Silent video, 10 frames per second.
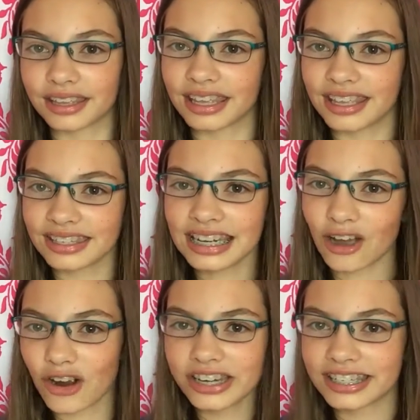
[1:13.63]
Isn't it
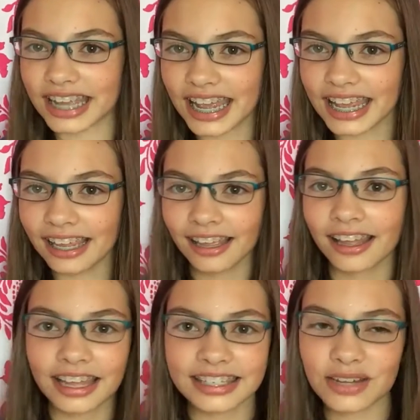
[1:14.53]
hard to say?
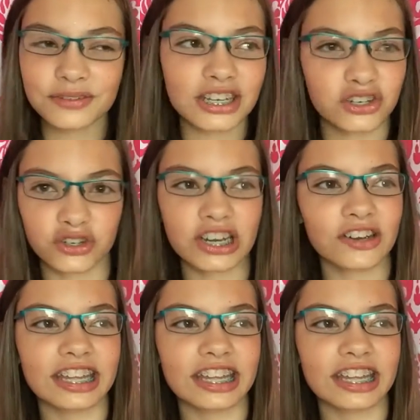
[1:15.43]
It sounds like dreary.